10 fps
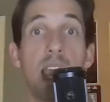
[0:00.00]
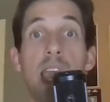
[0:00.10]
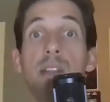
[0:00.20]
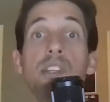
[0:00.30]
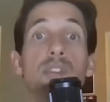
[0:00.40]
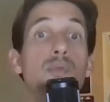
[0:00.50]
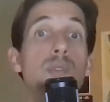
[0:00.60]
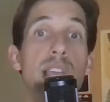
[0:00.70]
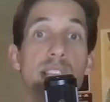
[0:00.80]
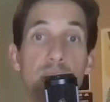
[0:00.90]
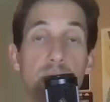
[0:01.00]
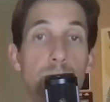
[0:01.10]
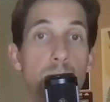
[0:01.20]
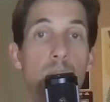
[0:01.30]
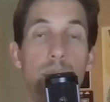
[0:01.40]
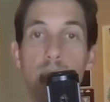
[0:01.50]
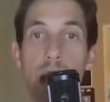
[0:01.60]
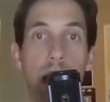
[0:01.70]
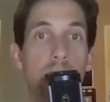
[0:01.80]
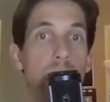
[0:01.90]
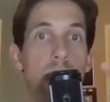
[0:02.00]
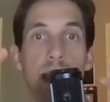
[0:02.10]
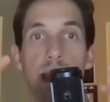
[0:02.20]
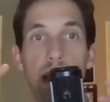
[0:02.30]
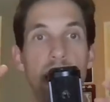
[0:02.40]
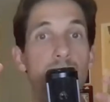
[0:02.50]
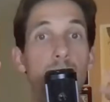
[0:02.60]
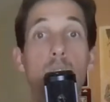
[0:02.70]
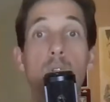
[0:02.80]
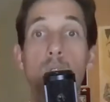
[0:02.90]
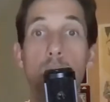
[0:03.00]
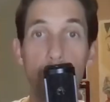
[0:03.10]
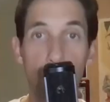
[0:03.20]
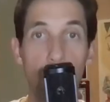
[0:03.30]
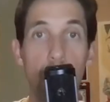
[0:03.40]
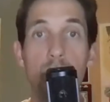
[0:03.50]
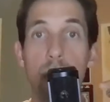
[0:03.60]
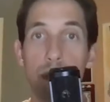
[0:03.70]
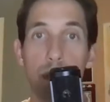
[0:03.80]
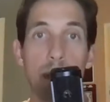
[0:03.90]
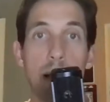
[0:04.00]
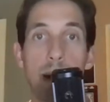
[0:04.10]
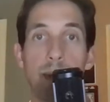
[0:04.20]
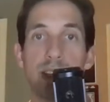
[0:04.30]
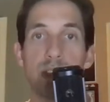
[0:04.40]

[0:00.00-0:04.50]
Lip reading: and just raising the bar there and making it even harder for little mom and pop, right?